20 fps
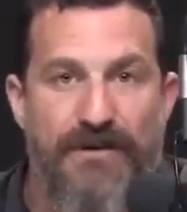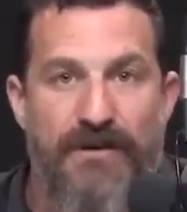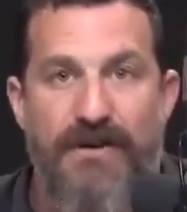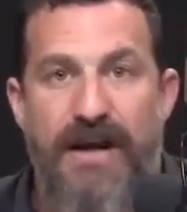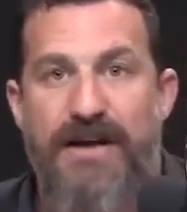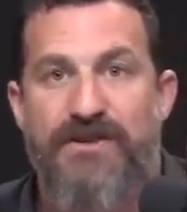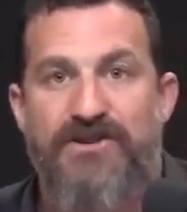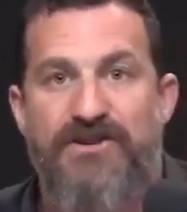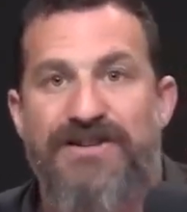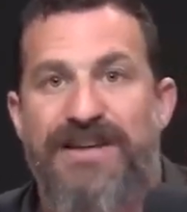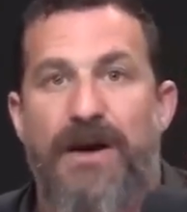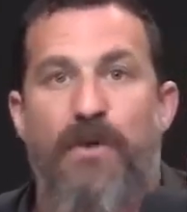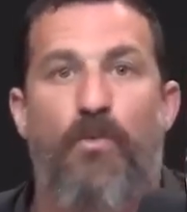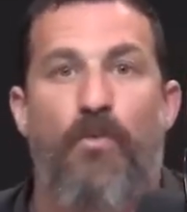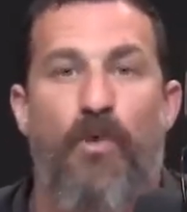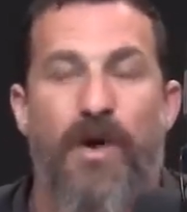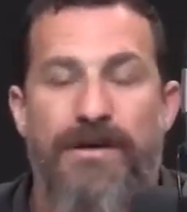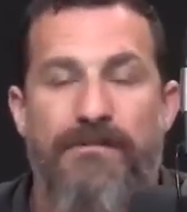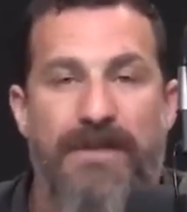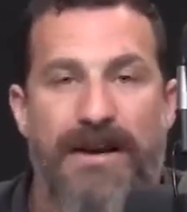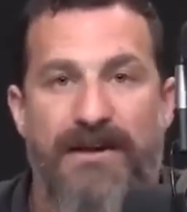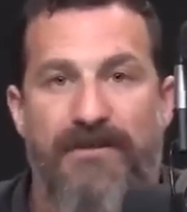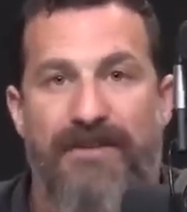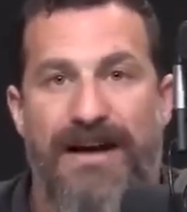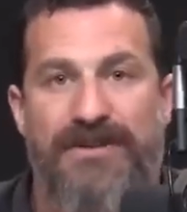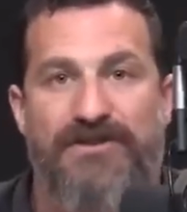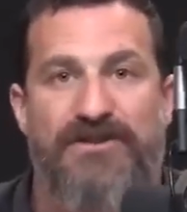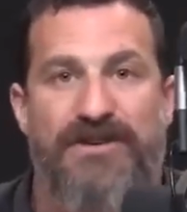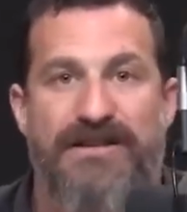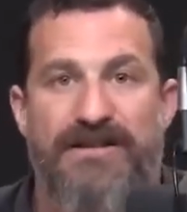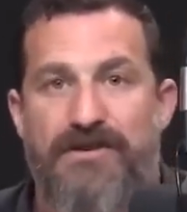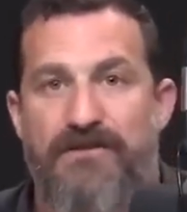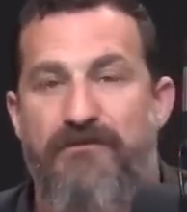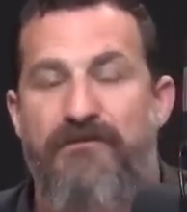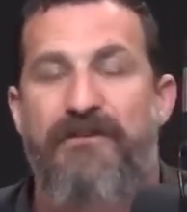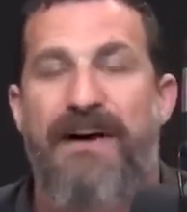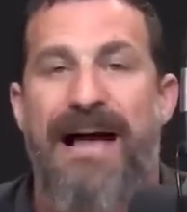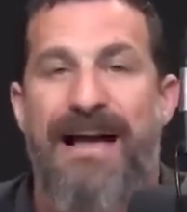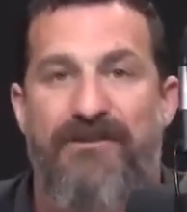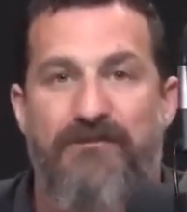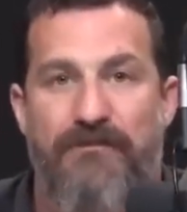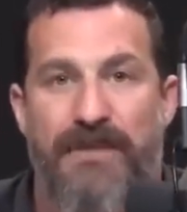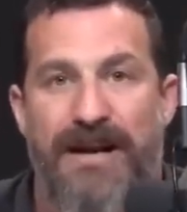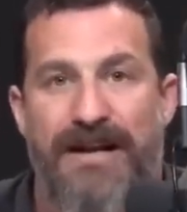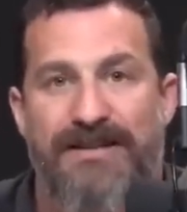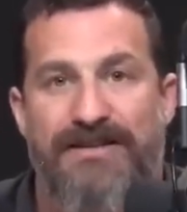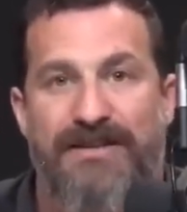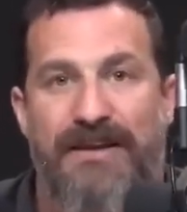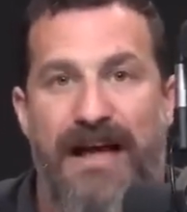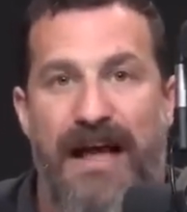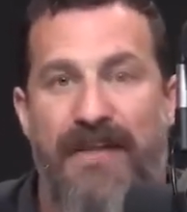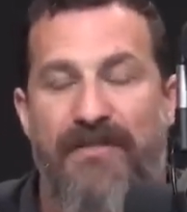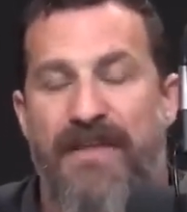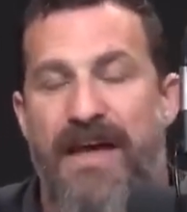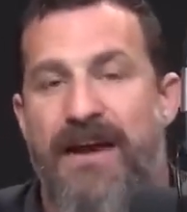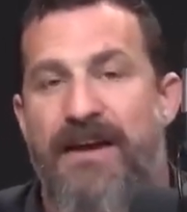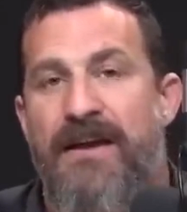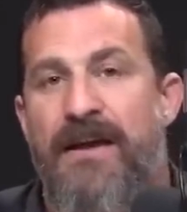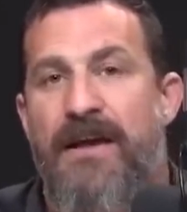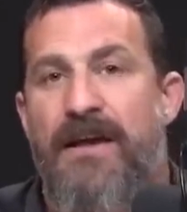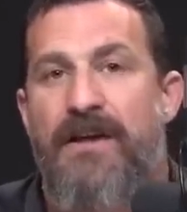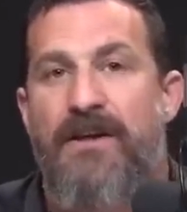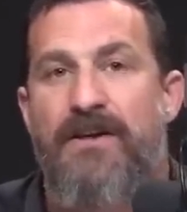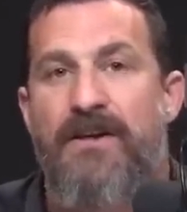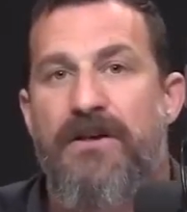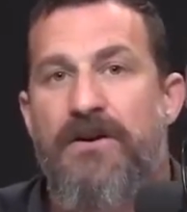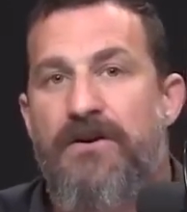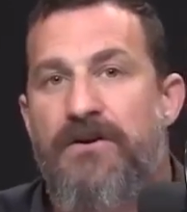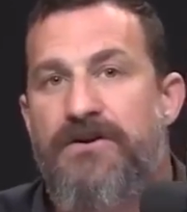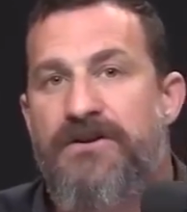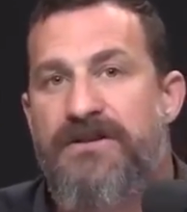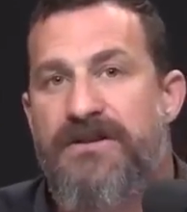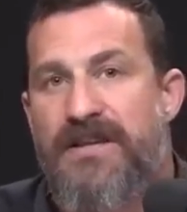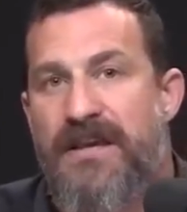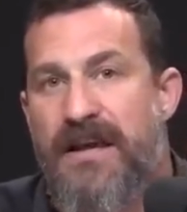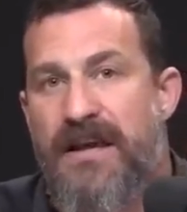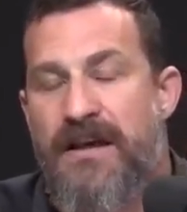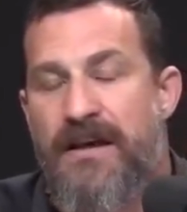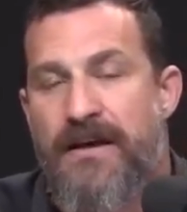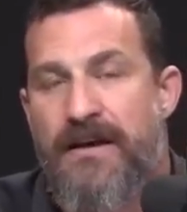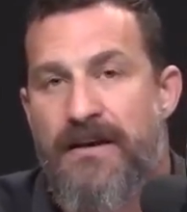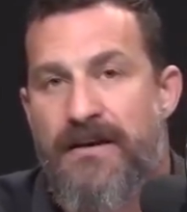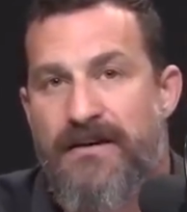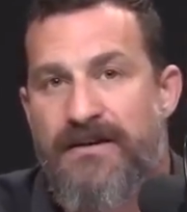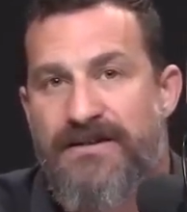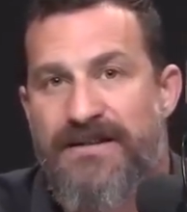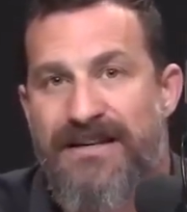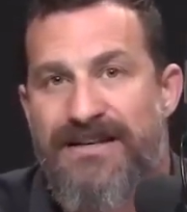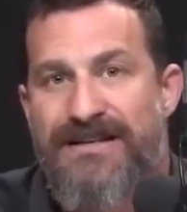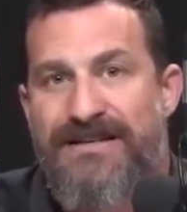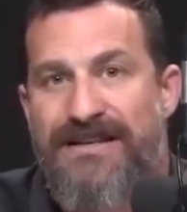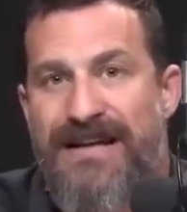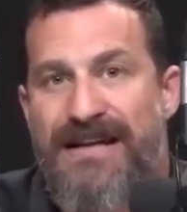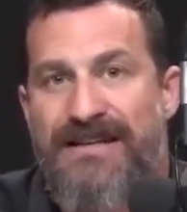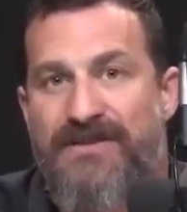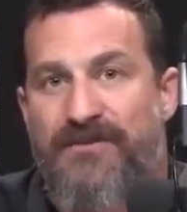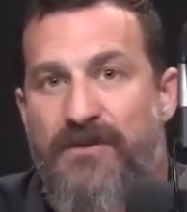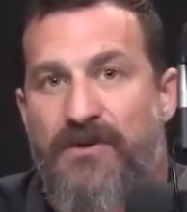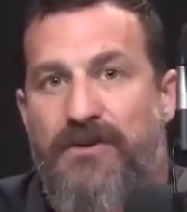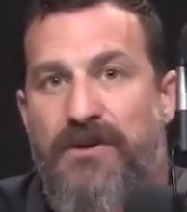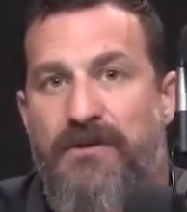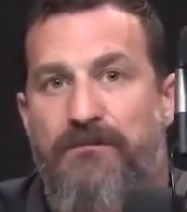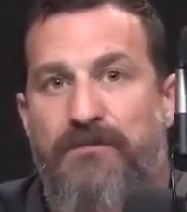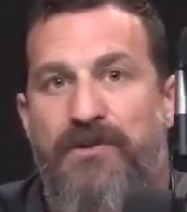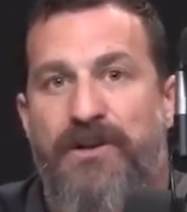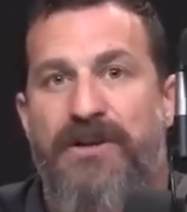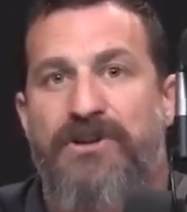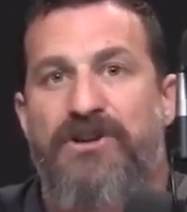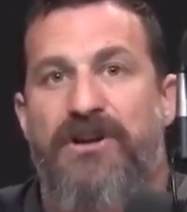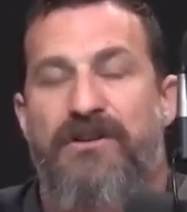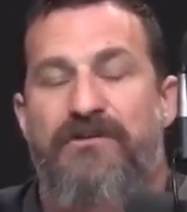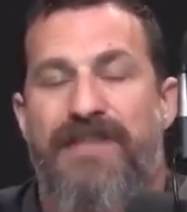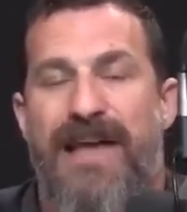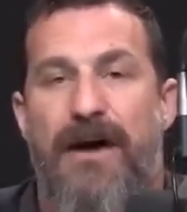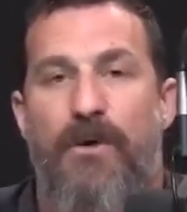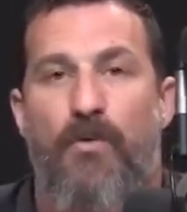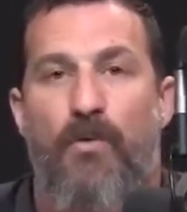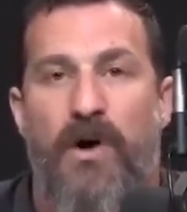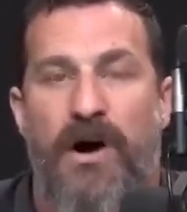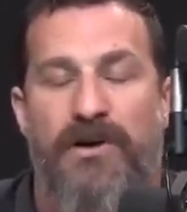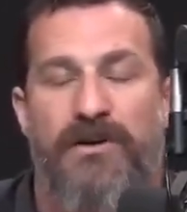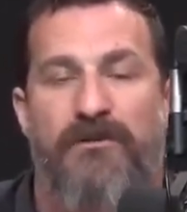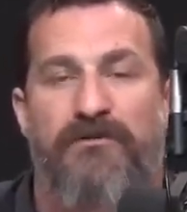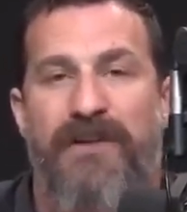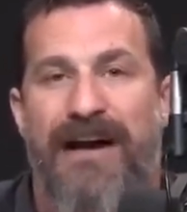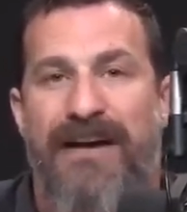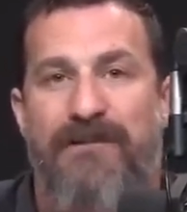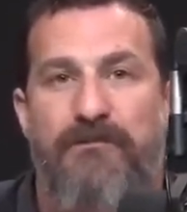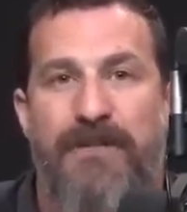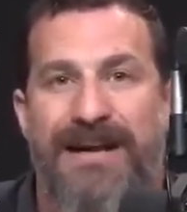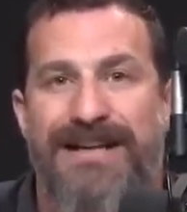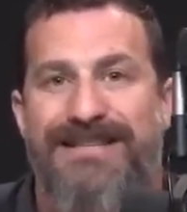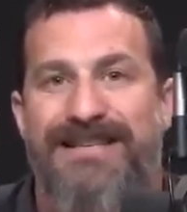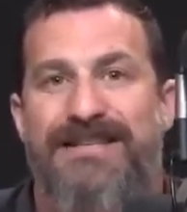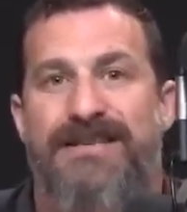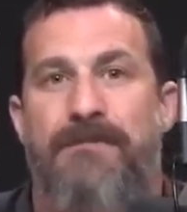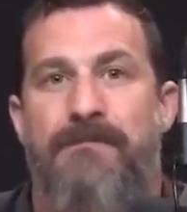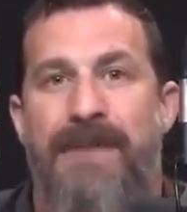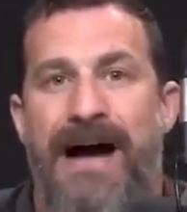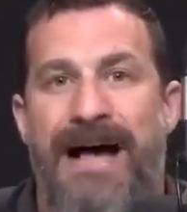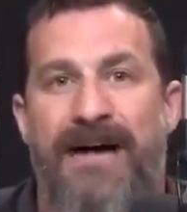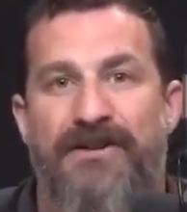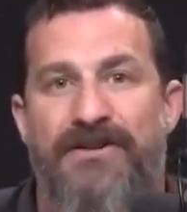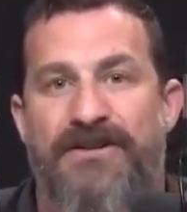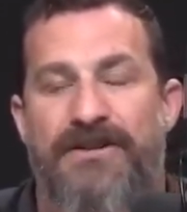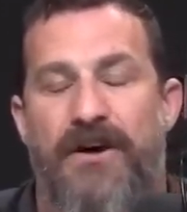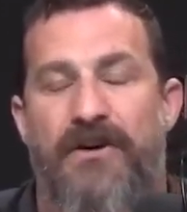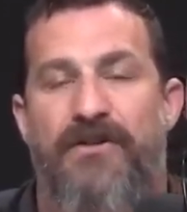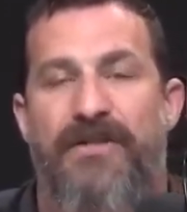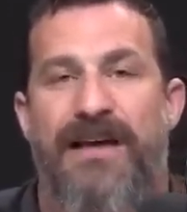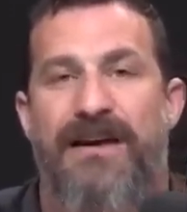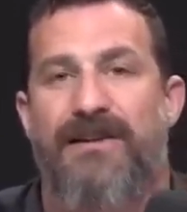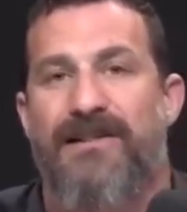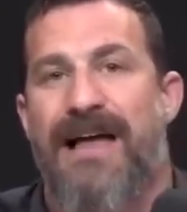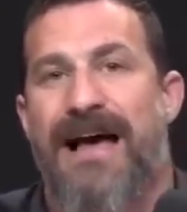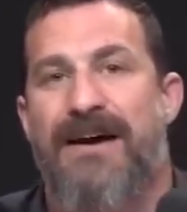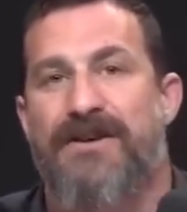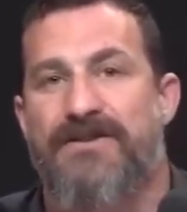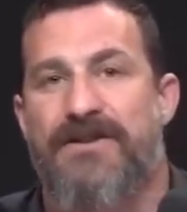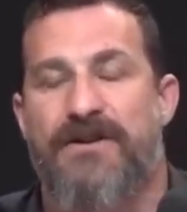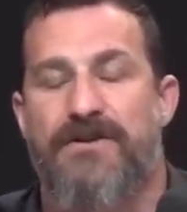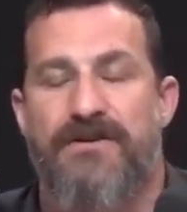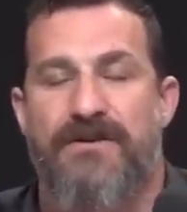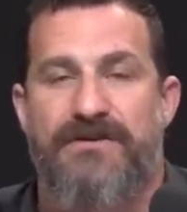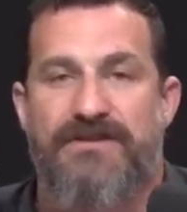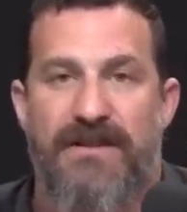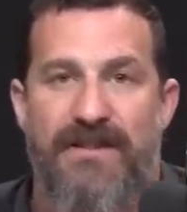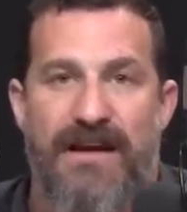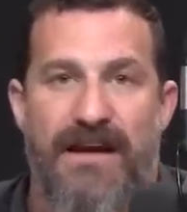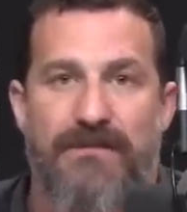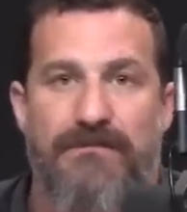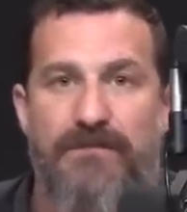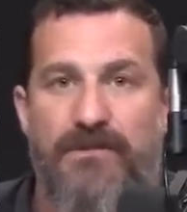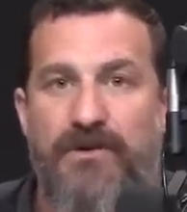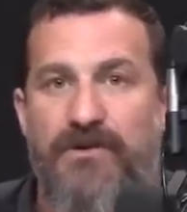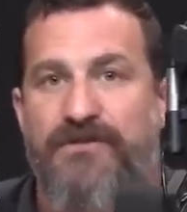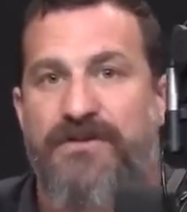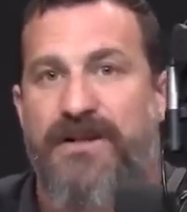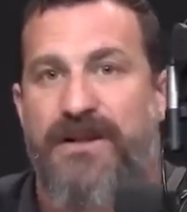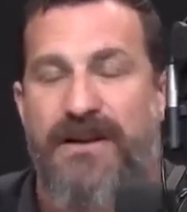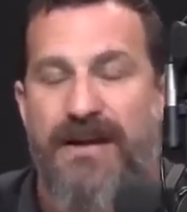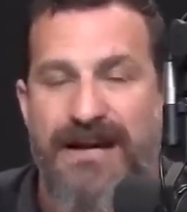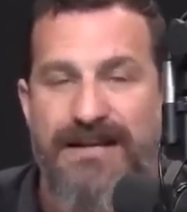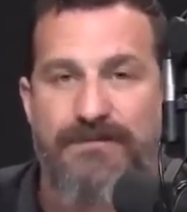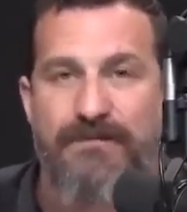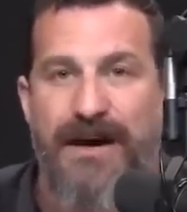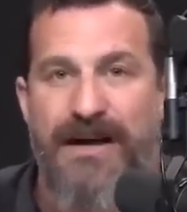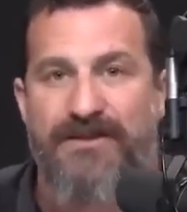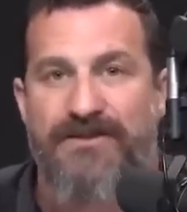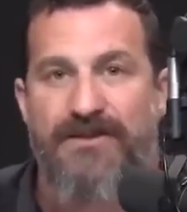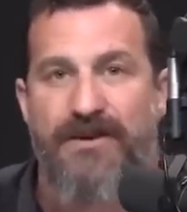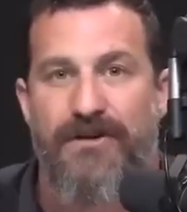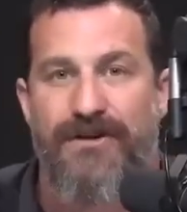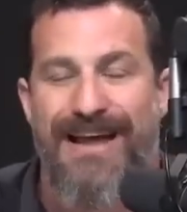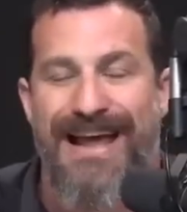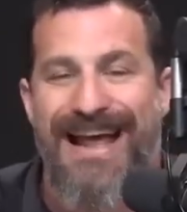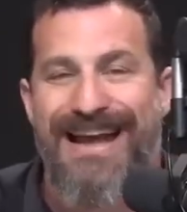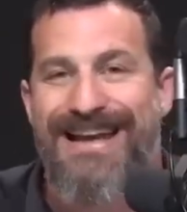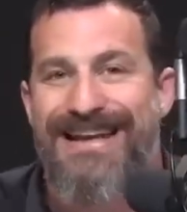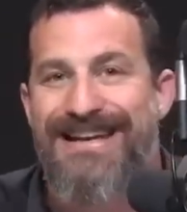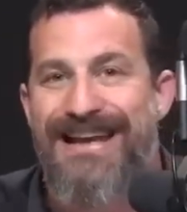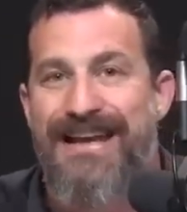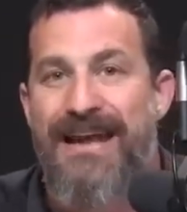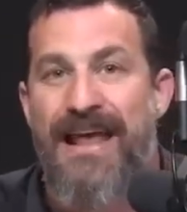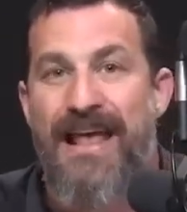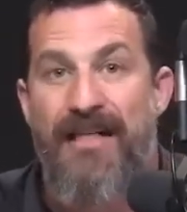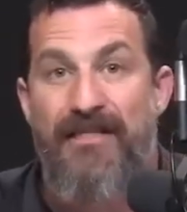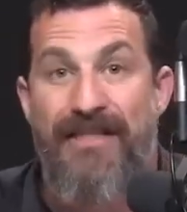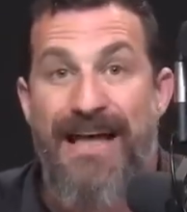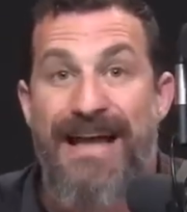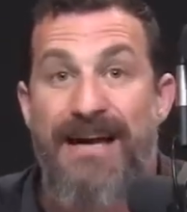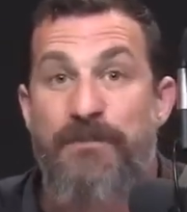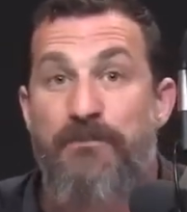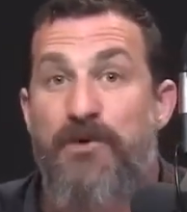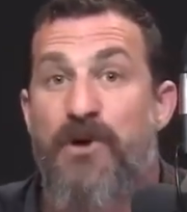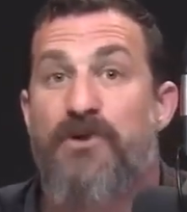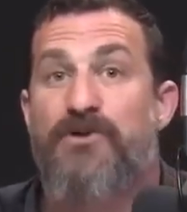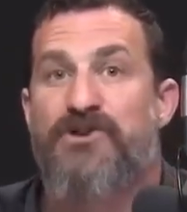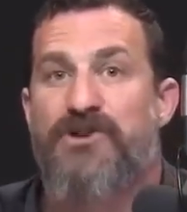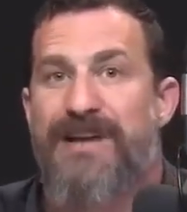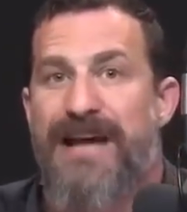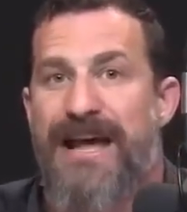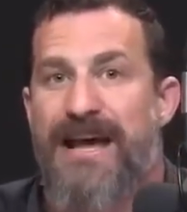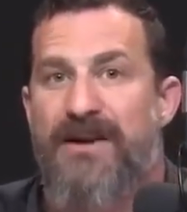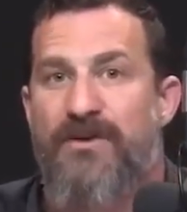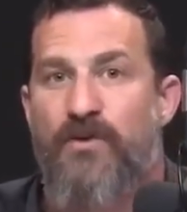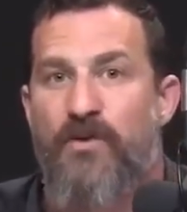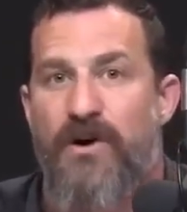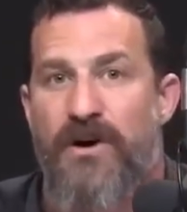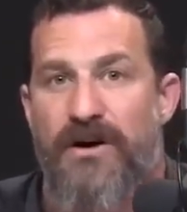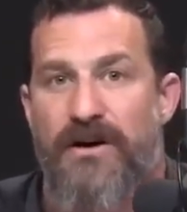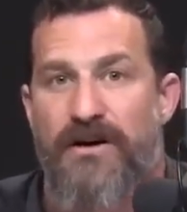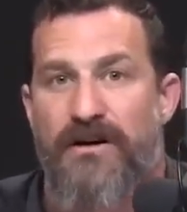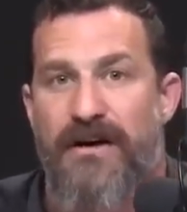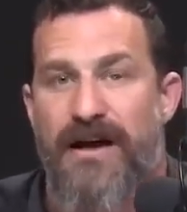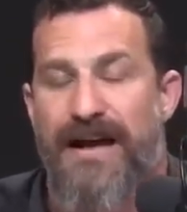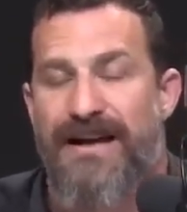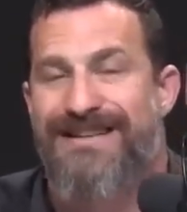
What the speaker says: Okay, just get 1 minute of exercise, or 5 minutes, and then use the successful completion of that 1 or 5 minutes as a milestone that allows you to then move to the next milestone. And indeed, that approach can work.